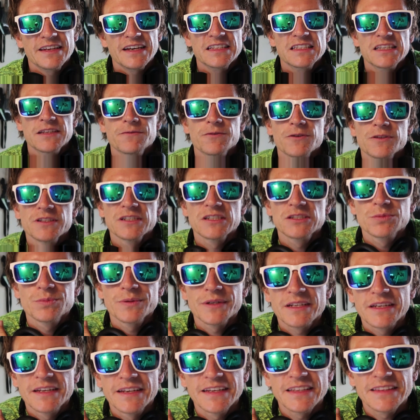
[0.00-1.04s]
that's it for this
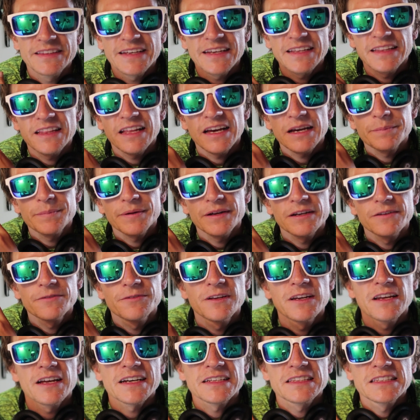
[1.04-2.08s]
week. Hit that like button if
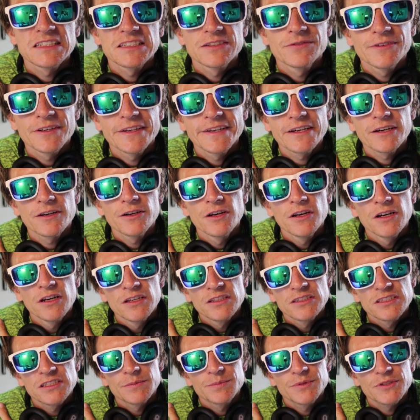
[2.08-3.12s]
you like this video.
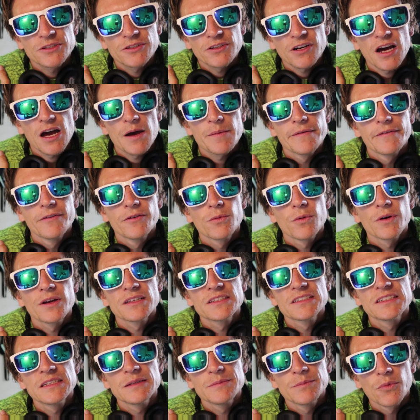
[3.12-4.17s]
Subscribe if you want to
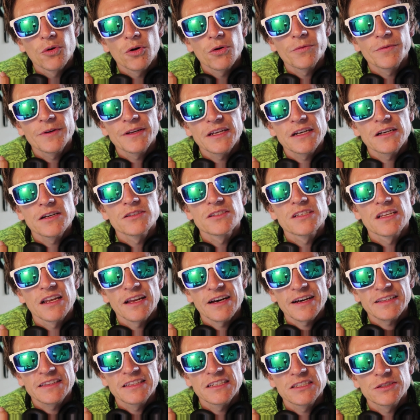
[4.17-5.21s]
see more videos
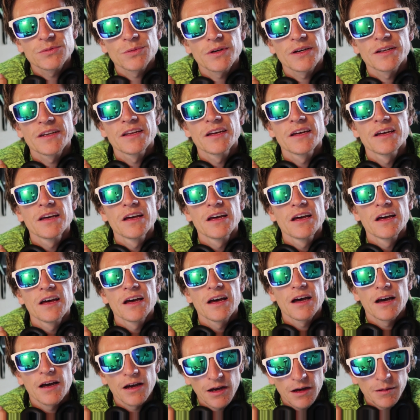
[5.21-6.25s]
like this one.
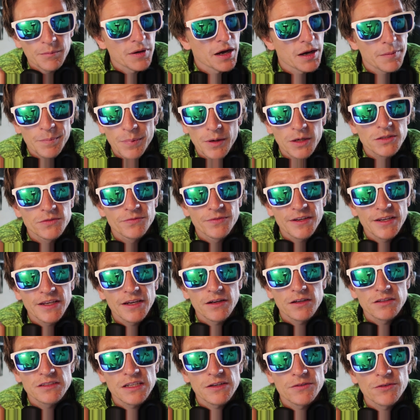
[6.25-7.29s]
I post
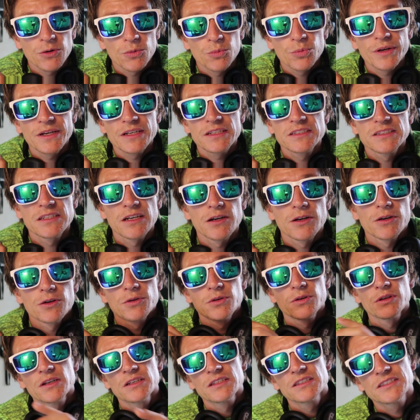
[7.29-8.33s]
videos every week,
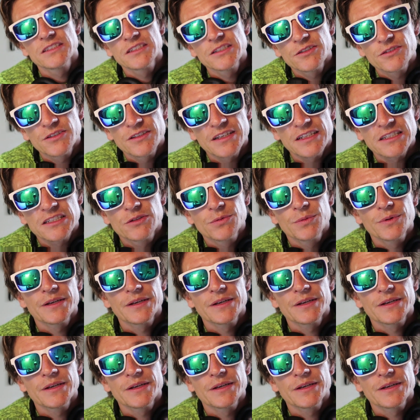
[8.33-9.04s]
so see you next